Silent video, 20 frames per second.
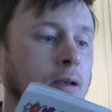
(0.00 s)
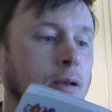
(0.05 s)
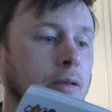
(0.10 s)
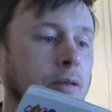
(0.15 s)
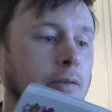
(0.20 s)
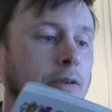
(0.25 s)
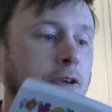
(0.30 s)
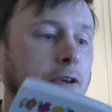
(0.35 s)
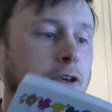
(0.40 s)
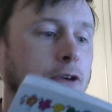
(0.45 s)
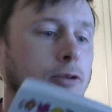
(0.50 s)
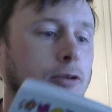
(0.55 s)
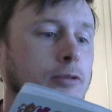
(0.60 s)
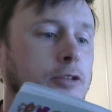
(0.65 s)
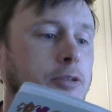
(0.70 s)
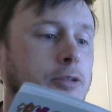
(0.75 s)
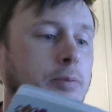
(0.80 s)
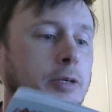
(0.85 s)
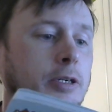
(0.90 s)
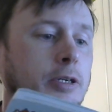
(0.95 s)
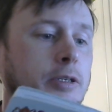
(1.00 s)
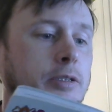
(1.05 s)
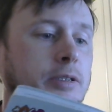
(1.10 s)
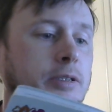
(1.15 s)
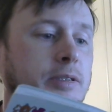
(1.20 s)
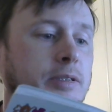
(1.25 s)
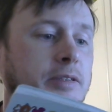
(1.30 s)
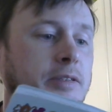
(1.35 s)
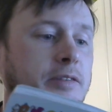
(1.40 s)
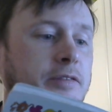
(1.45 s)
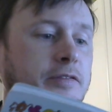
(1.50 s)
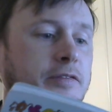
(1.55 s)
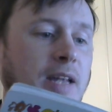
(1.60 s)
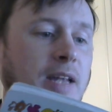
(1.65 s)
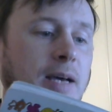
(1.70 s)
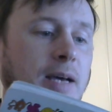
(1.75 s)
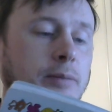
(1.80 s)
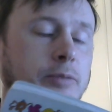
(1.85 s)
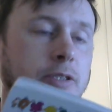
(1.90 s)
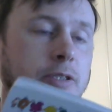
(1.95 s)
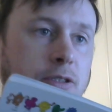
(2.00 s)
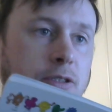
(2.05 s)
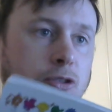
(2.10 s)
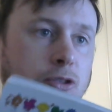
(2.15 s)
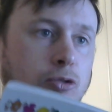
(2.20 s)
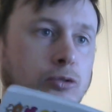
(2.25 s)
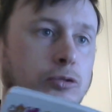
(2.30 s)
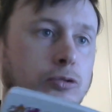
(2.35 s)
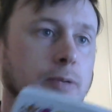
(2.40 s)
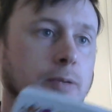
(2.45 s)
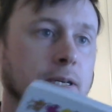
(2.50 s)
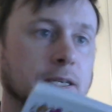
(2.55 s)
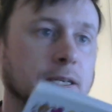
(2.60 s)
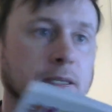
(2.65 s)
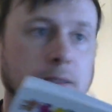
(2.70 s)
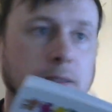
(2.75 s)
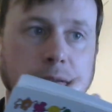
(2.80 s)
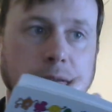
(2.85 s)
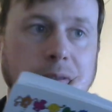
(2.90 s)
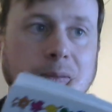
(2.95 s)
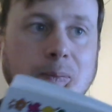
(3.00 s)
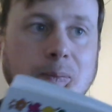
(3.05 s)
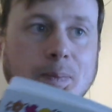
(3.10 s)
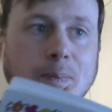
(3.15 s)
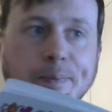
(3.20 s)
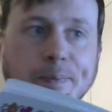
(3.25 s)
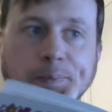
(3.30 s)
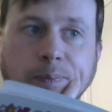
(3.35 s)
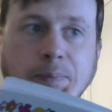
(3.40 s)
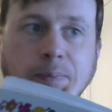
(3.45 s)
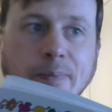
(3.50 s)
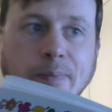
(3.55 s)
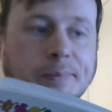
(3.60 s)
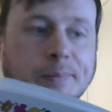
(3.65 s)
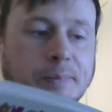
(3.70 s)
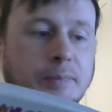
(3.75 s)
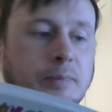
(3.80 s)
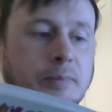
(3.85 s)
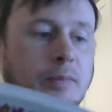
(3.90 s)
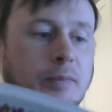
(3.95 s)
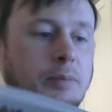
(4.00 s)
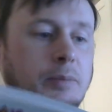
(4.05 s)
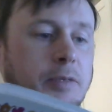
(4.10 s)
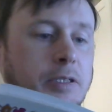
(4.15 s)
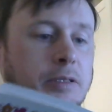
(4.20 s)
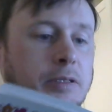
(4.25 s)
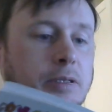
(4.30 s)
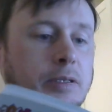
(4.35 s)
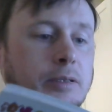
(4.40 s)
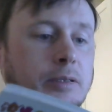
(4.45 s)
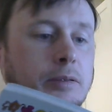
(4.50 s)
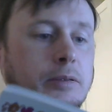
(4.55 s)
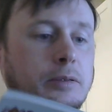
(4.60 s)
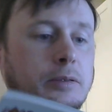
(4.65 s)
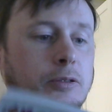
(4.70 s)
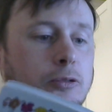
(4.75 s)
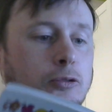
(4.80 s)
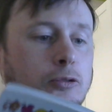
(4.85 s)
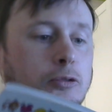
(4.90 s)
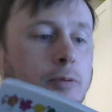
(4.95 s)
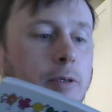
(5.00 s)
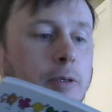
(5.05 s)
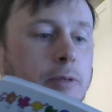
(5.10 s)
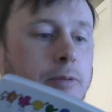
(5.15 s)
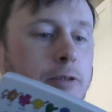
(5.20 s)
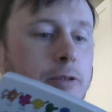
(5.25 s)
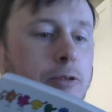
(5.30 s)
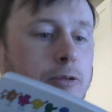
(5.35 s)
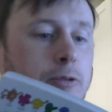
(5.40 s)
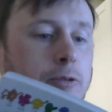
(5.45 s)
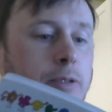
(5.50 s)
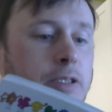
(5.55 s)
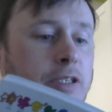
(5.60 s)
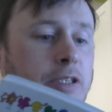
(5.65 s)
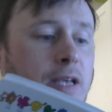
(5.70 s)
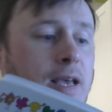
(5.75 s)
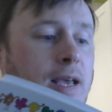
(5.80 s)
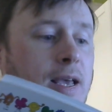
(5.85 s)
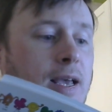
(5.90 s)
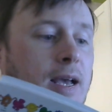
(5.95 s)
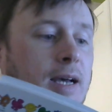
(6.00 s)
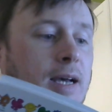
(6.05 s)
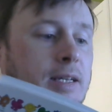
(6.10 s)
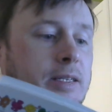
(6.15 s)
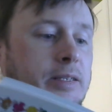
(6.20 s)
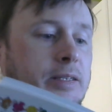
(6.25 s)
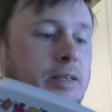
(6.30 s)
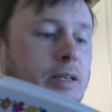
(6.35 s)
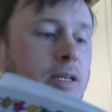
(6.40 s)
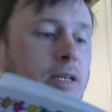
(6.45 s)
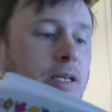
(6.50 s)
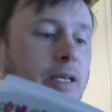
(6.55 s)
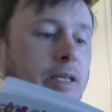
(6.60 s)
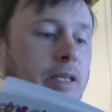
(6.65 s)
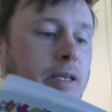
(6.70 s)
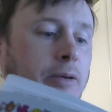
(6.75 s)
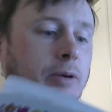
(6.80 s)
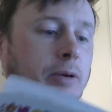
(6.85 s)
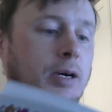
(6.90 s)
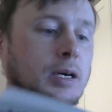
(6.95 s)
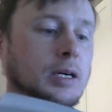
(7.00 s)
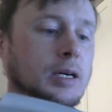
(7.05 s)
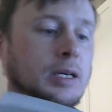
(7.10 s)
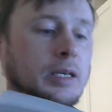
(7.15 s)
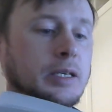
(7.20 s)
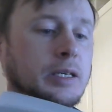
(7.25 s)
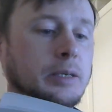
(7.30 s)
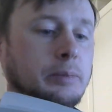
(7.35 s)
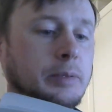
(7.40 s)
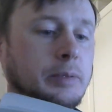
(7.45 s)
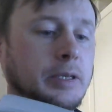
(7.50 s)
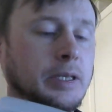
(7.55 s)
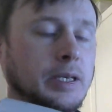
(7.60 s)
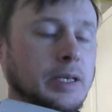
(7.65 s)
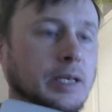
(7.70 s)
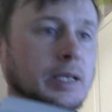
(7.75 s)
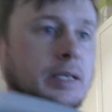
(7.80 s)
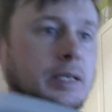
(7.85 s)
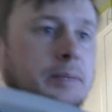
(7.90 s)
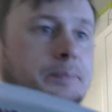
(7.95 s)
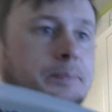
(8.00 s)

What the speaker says: The huge bird flapped its huge wings. Makes sense, huge bird with huge wings. And suddenly they were high up in the air.